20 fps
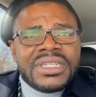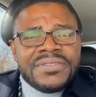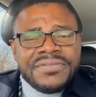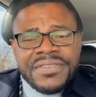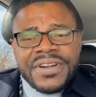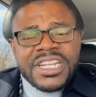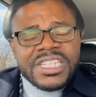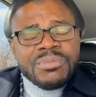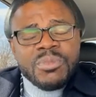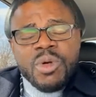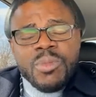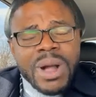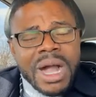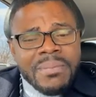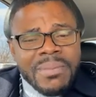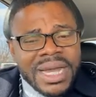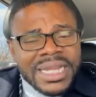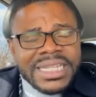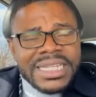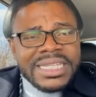The first
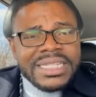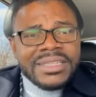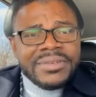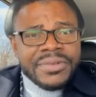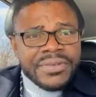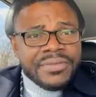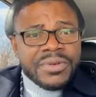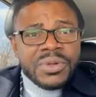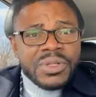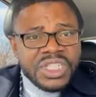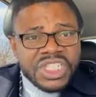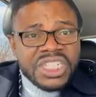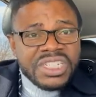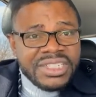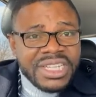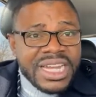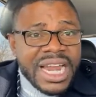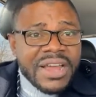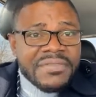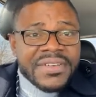mobile money
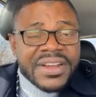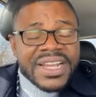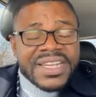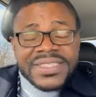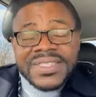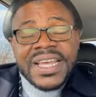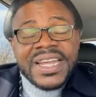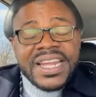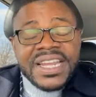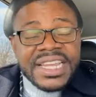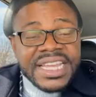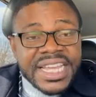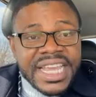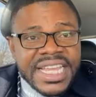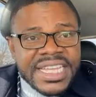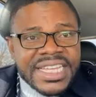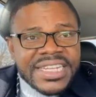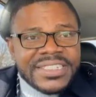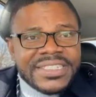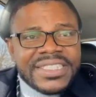revolution in Africa started in
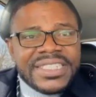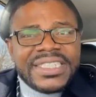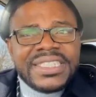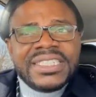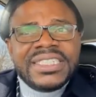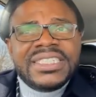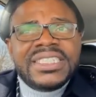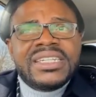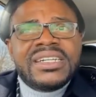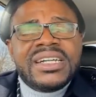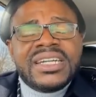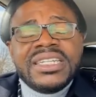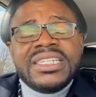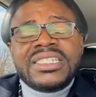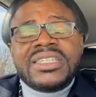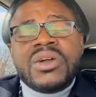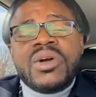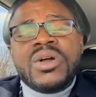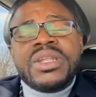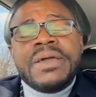Kenya. It
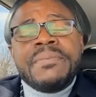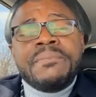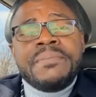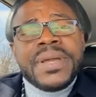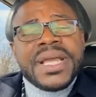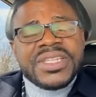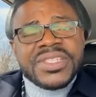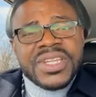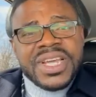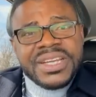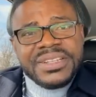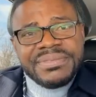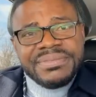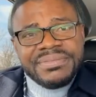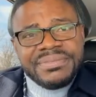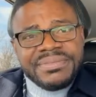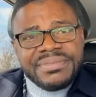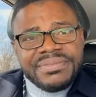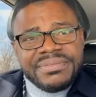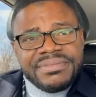is called M-Pesa.
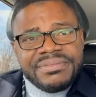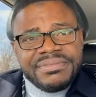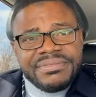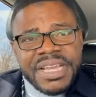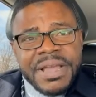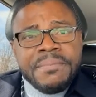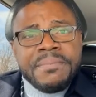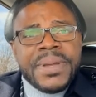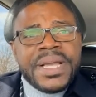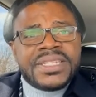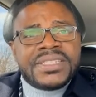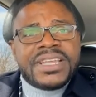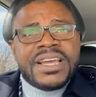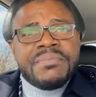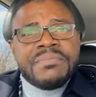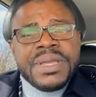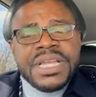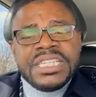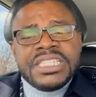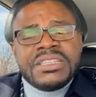
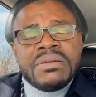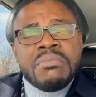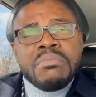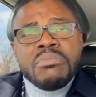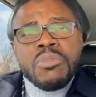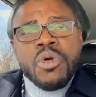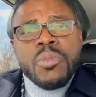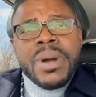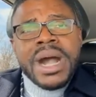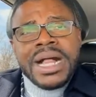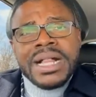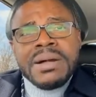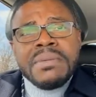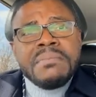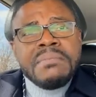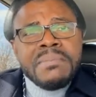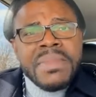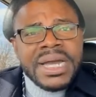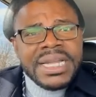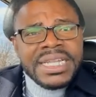M-Pesa means mobile
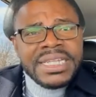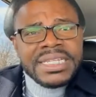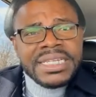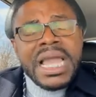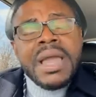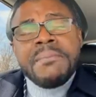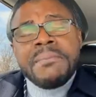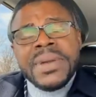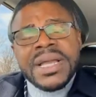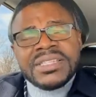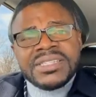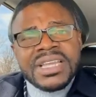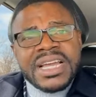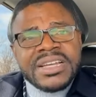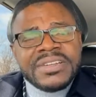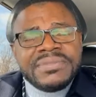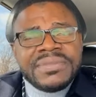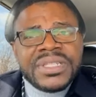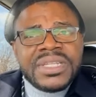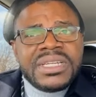money, M-Pesa.